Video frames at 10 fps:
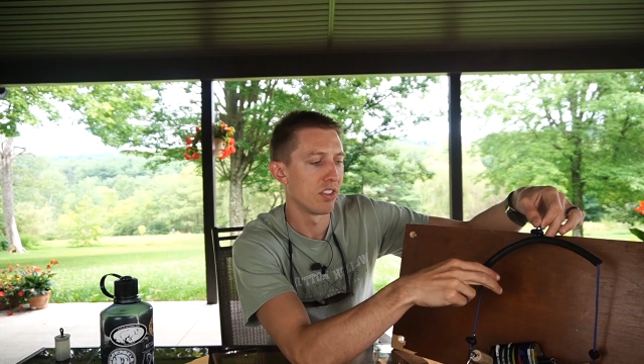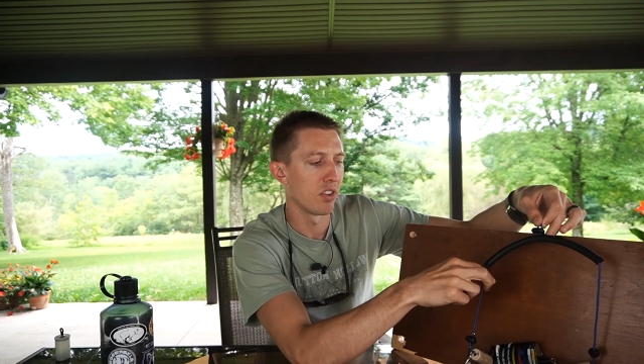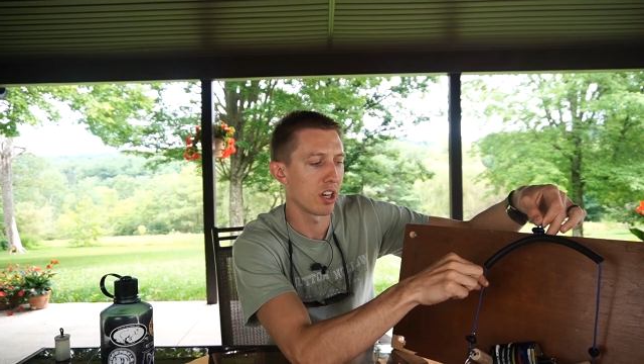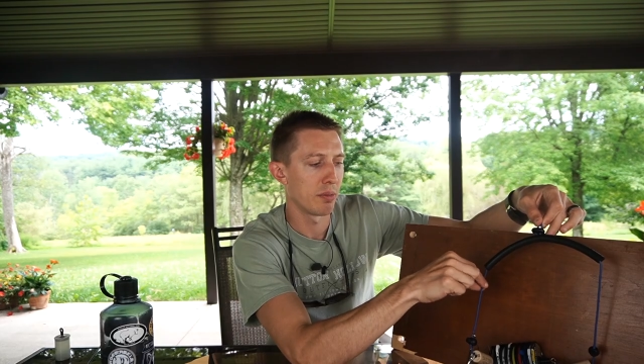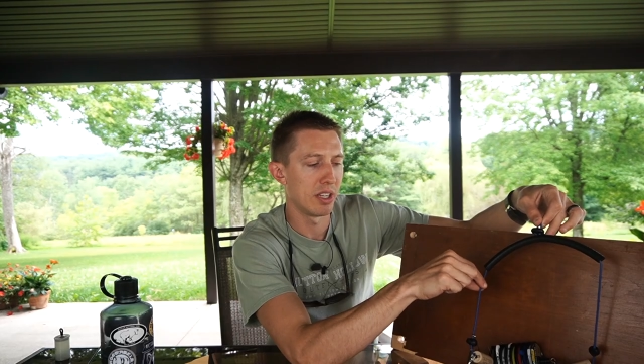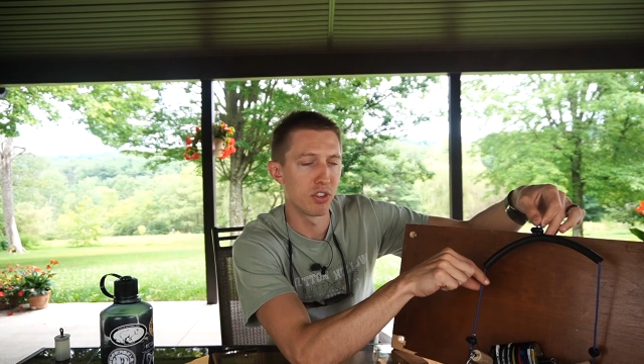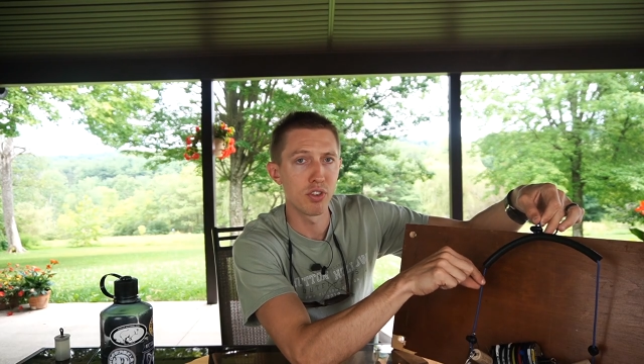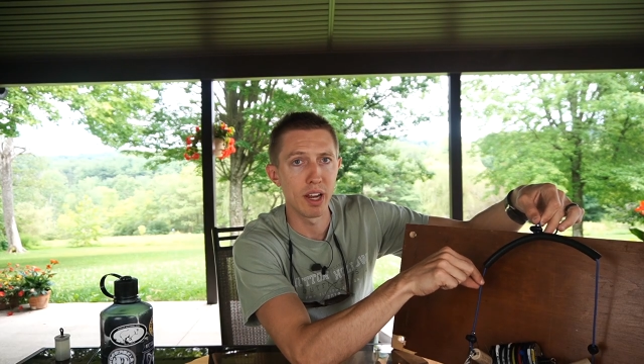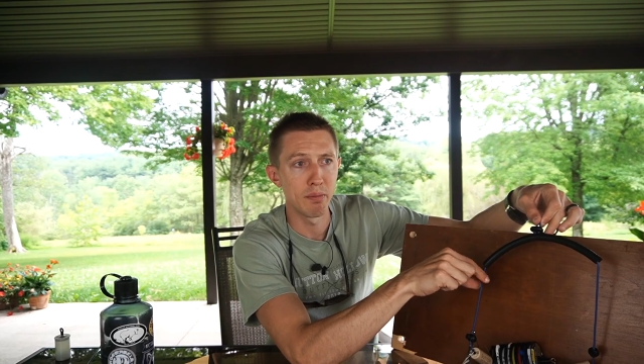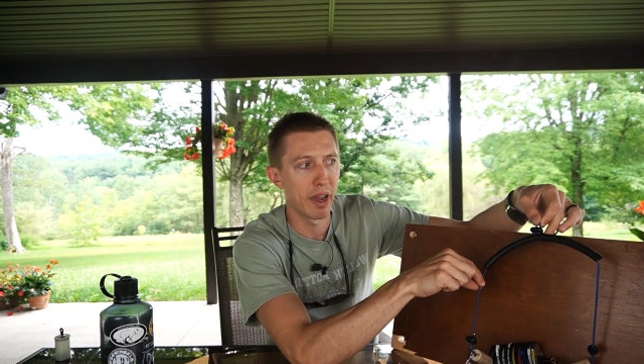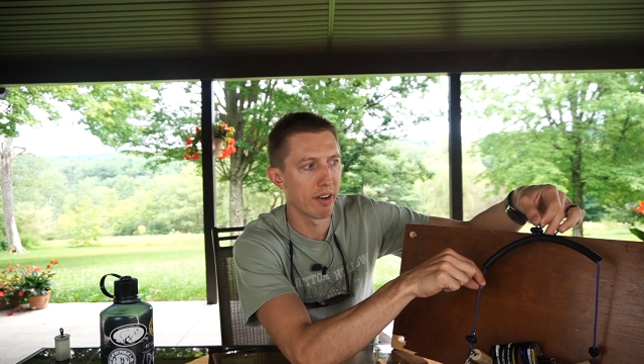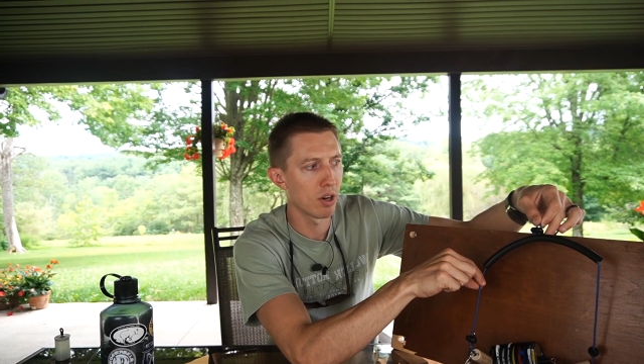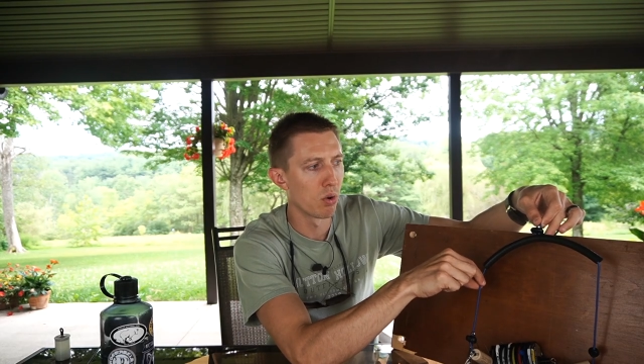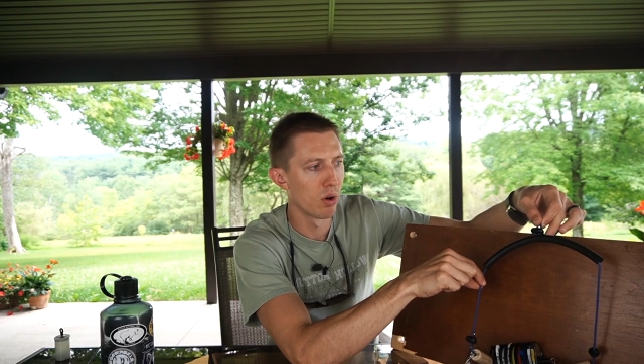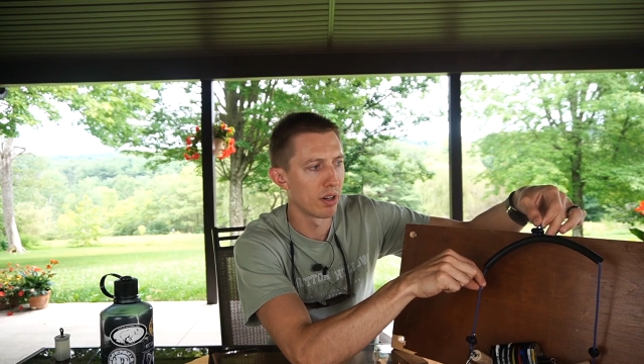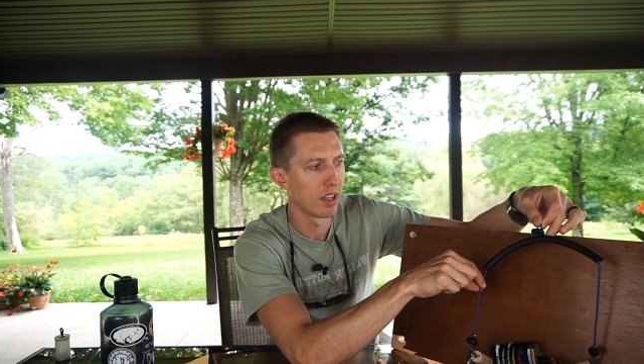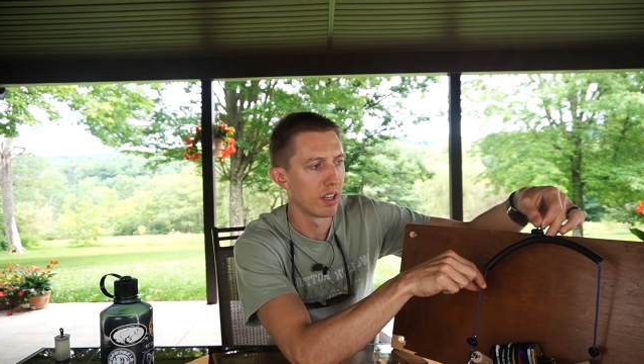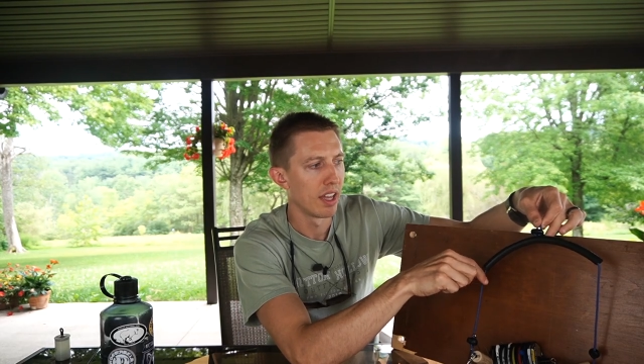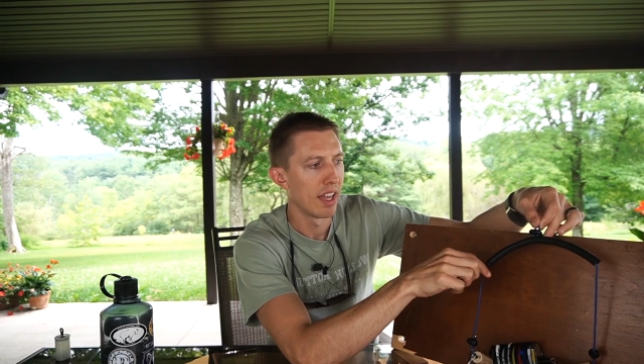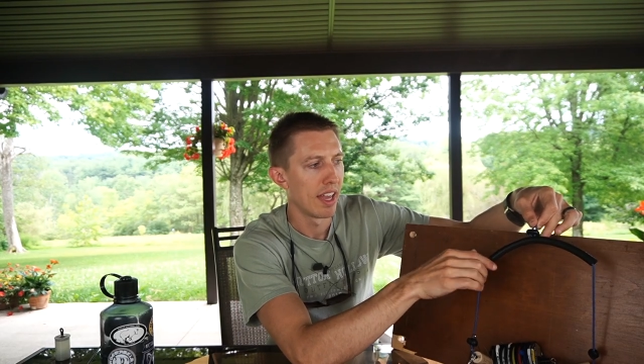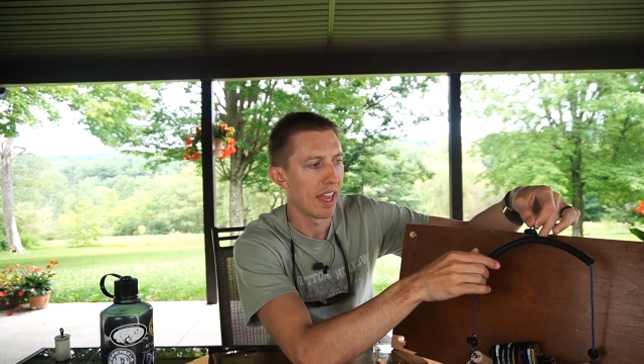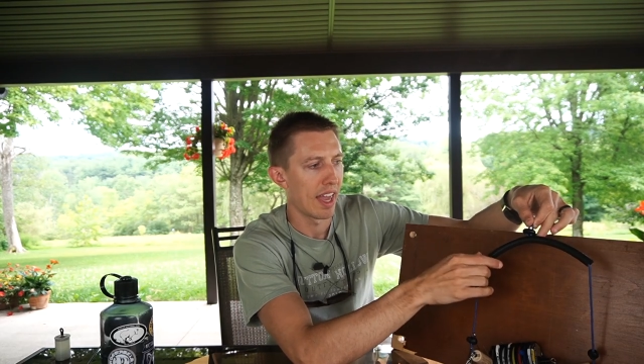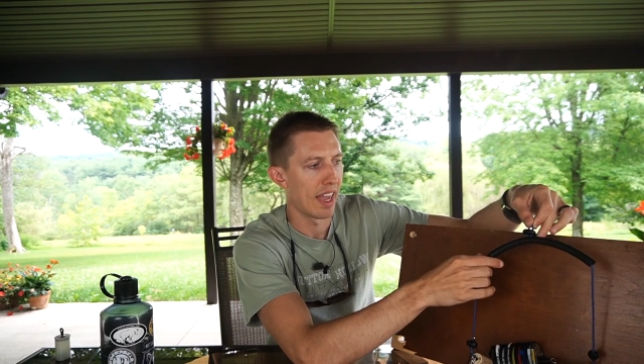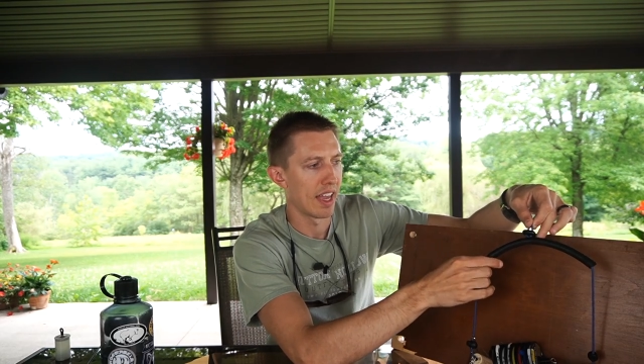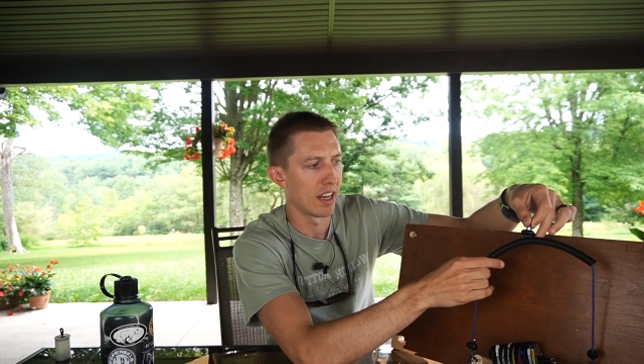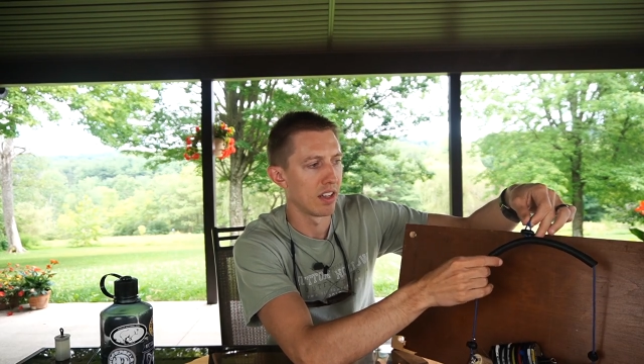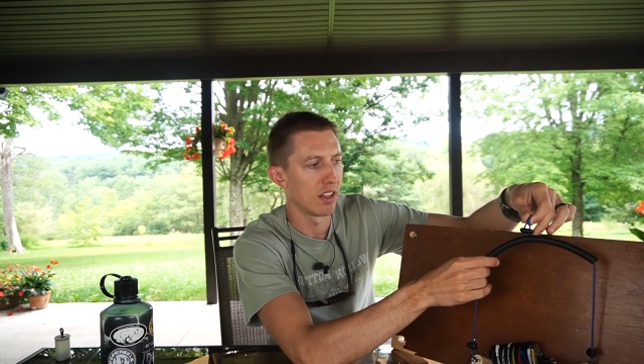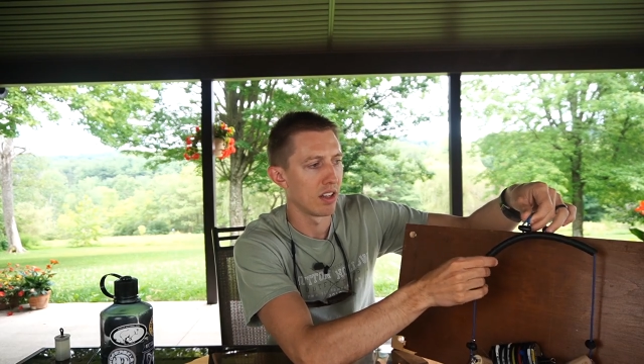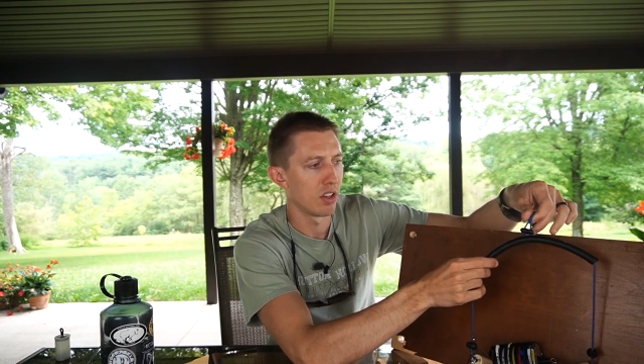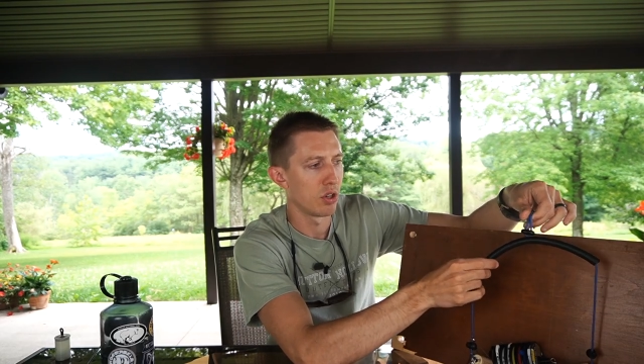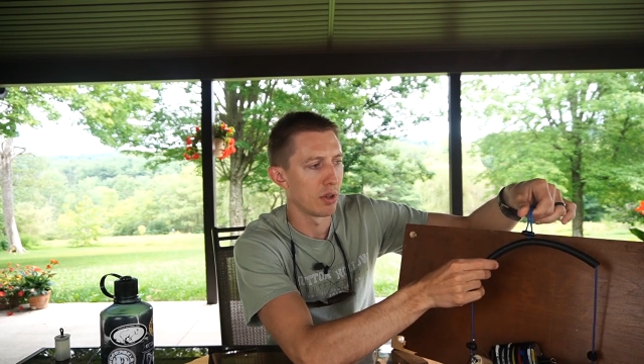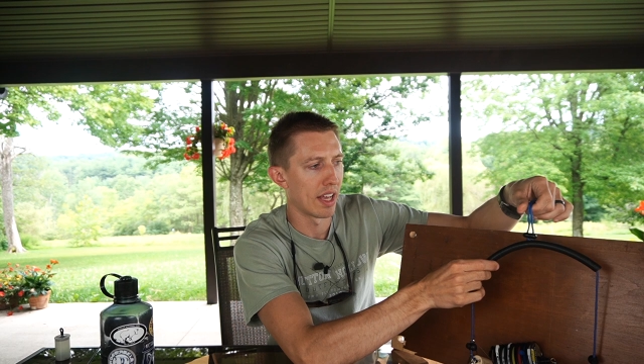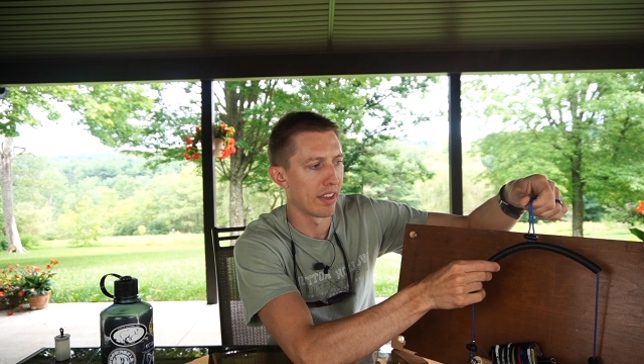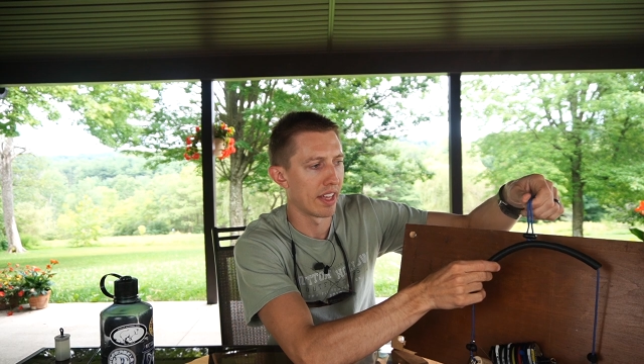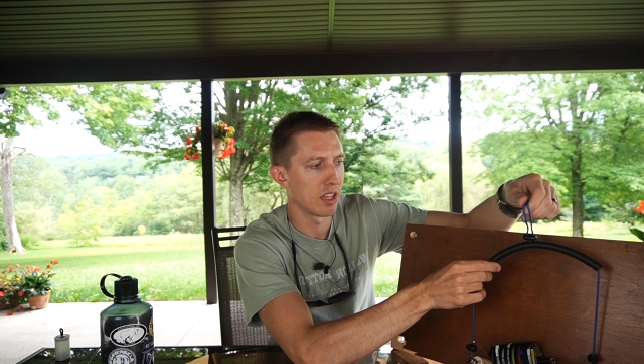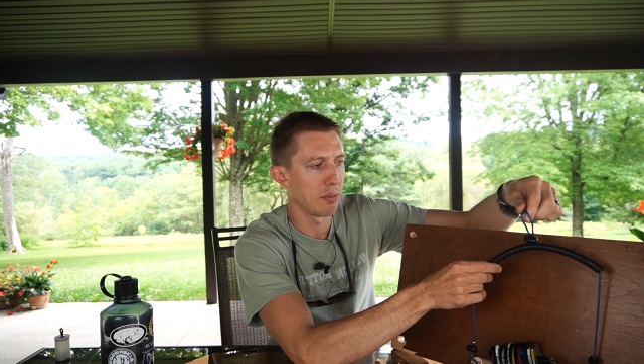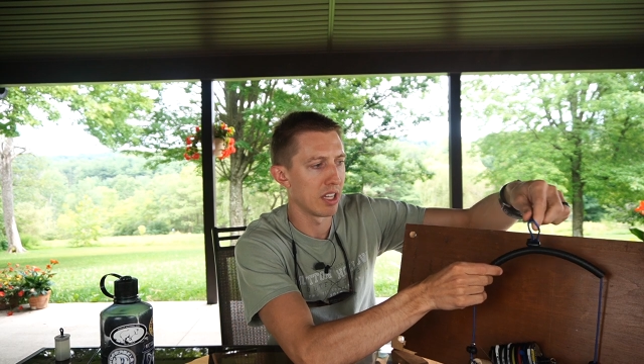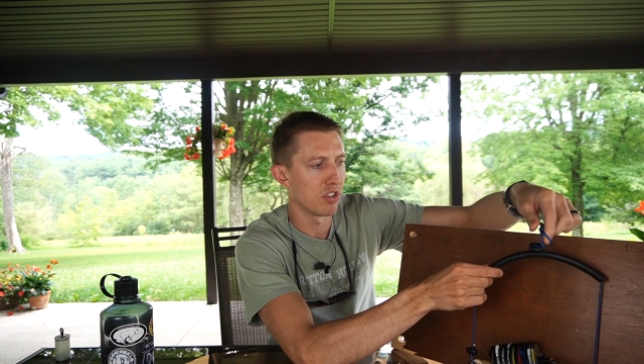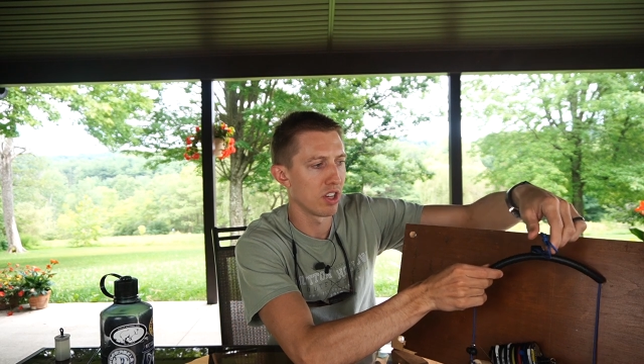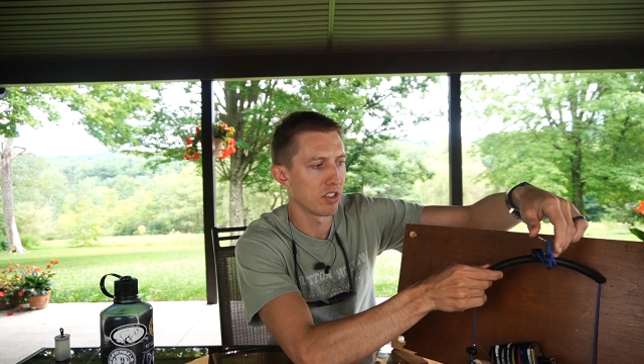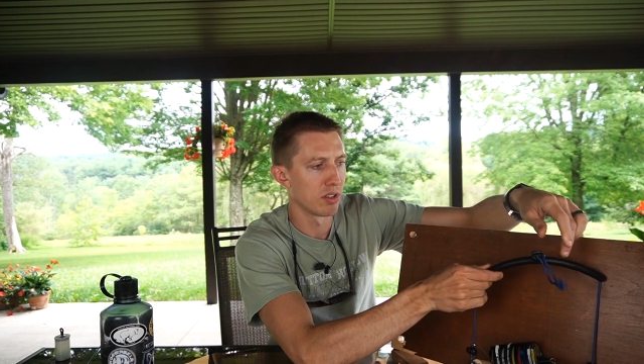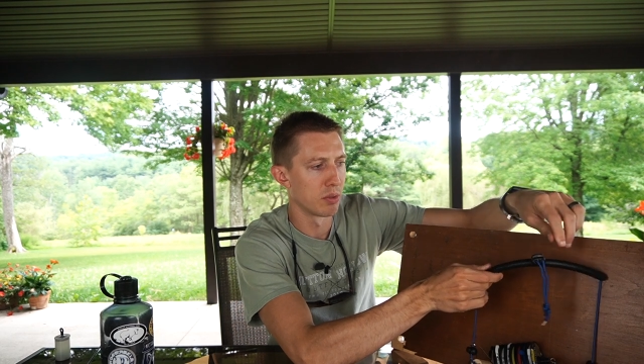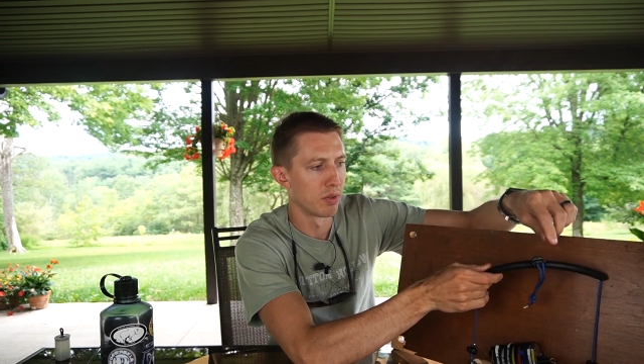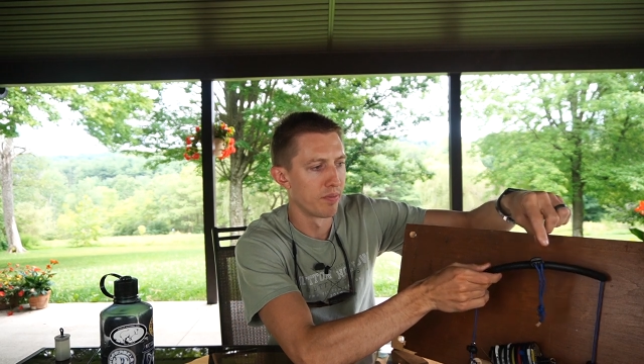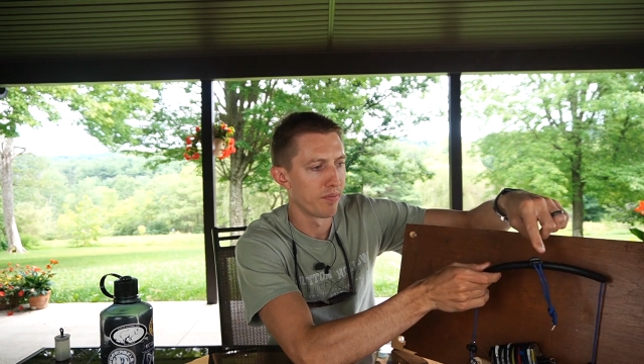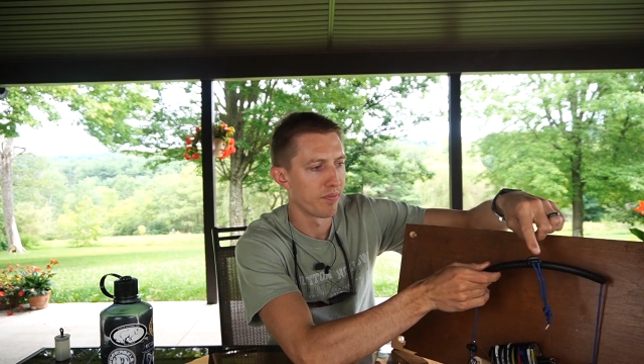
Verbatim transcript: It's not going to be straight paracord. And to allow that to be adjustable,